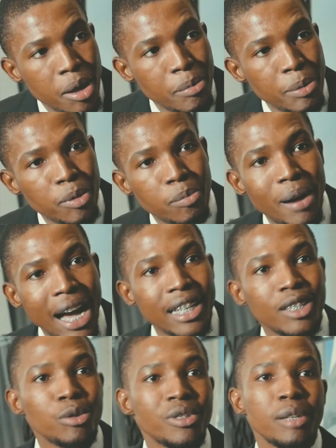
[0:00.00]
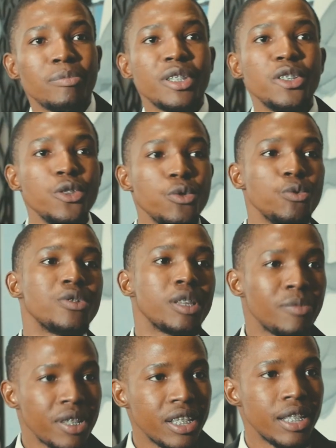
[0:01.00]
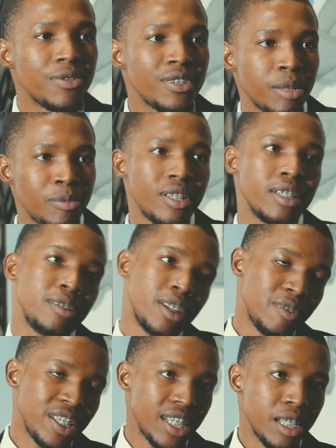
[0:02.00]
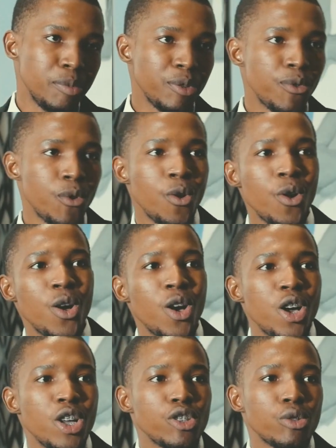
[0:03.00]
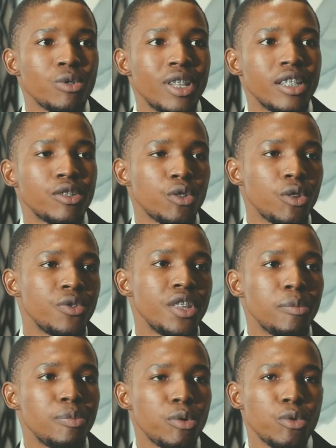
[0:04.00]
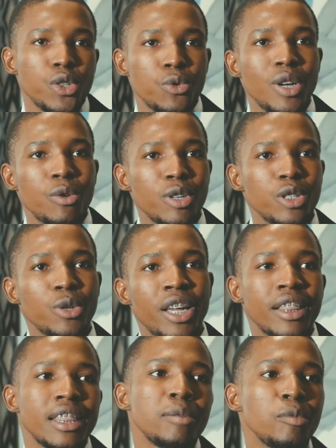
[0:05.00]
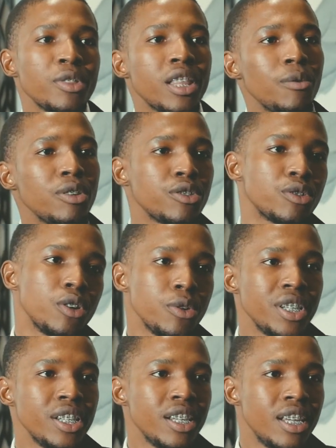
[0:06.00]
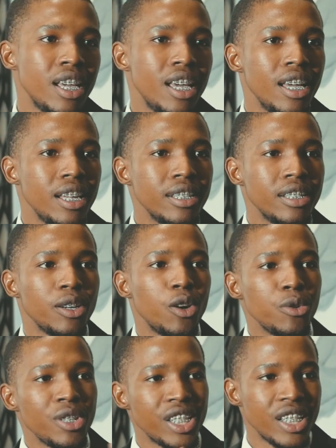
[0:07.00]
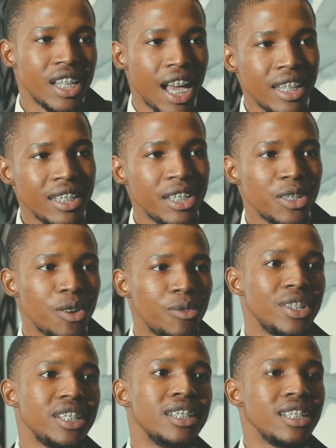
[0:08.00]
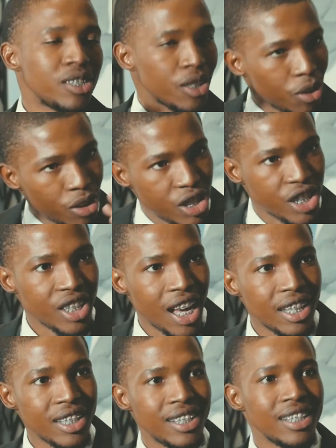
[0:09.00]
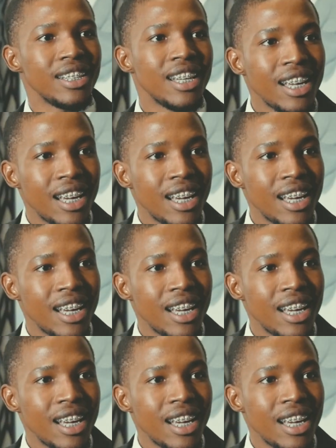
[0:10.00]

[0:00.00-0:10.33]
People buy into something new, something different, something that they've never seen before. So that's sort of the approach. We are going to hit them with our story and the originality of it in its originality.